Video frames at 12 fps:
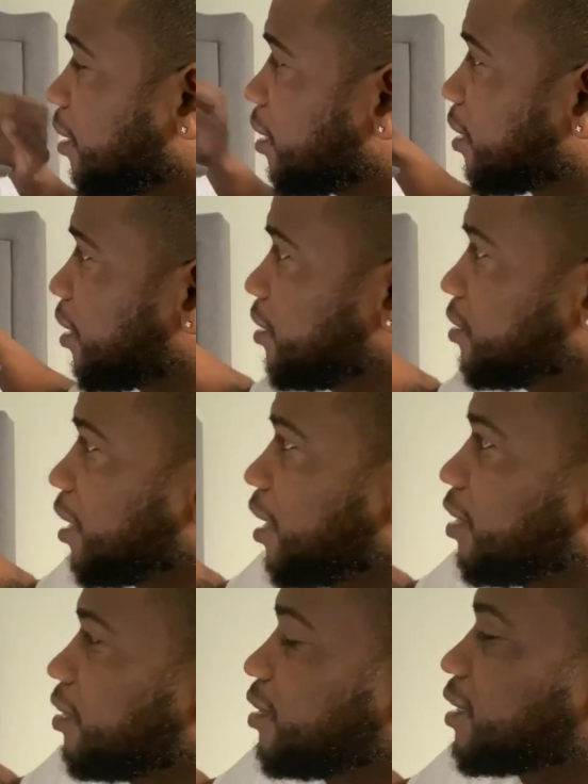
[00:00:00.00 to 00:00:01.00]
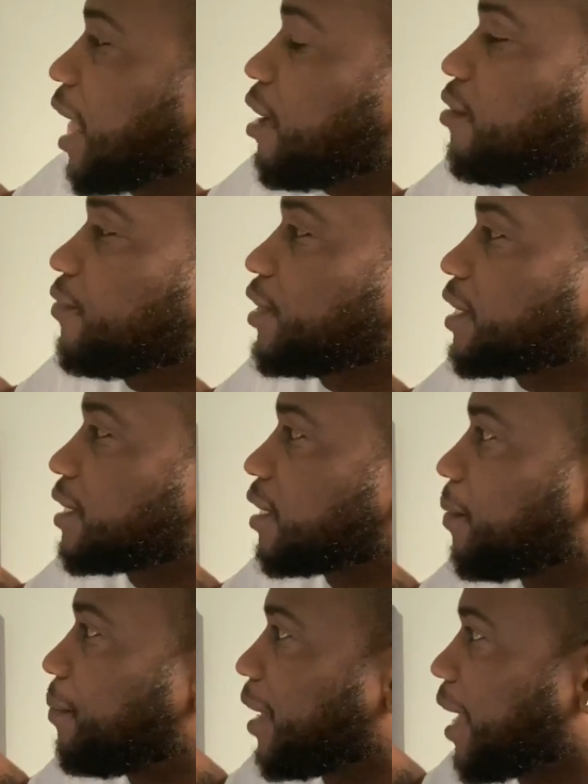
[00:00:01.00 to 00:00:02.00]
this kind of look. I don't know if this is a
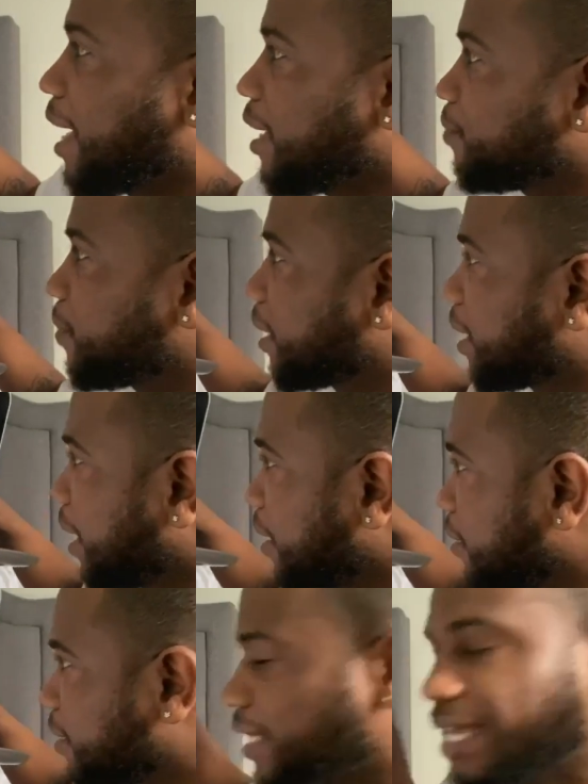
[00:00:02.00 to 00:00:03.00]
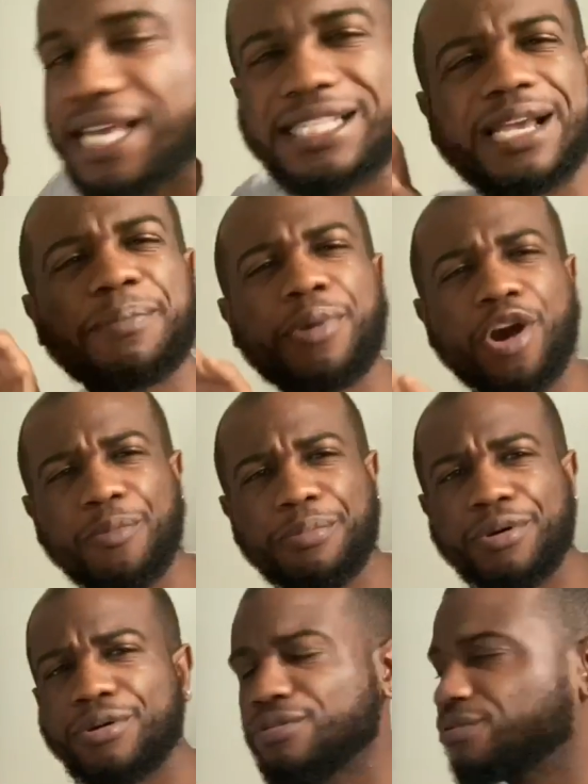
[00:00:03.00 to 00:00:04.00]
black, but it kind of looks like it has like
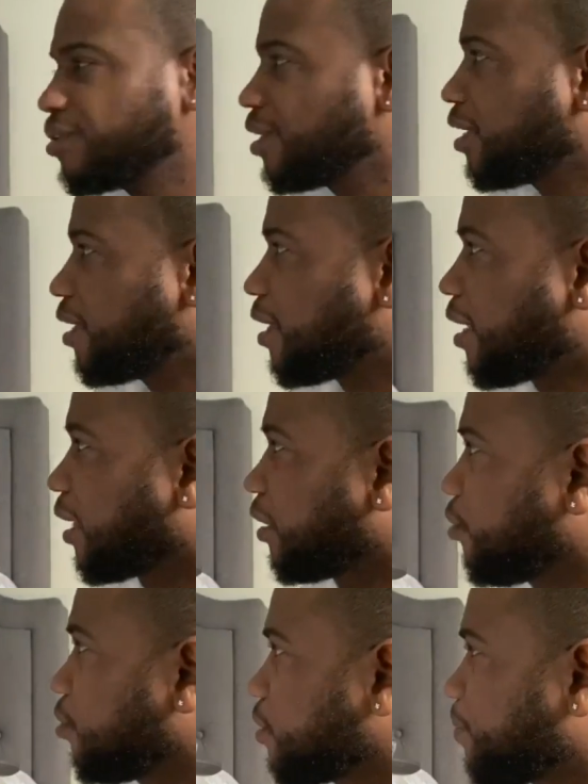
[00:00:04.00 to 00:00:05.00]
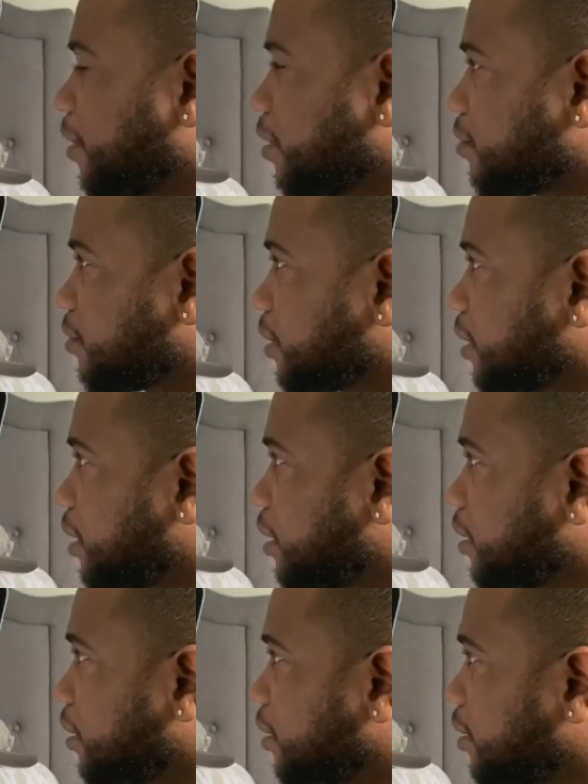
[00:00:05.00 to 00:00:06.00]
purple, like little sparkles in
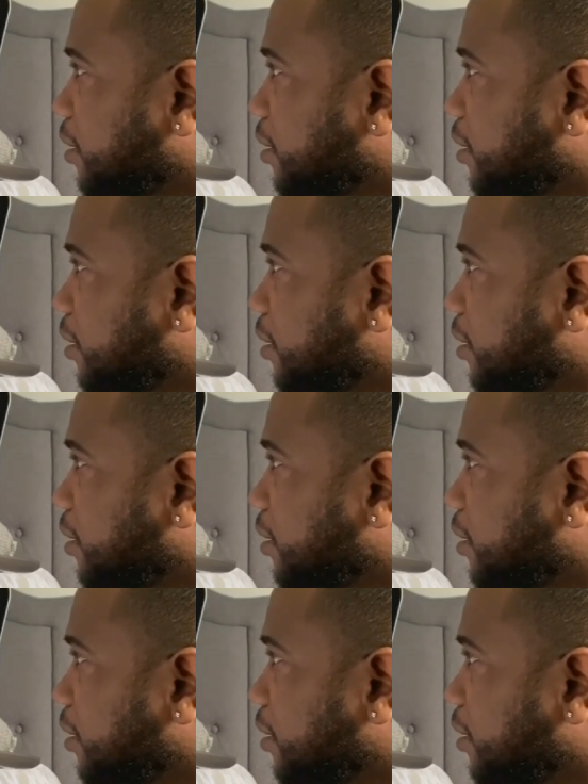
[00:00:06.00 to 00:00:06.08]
it.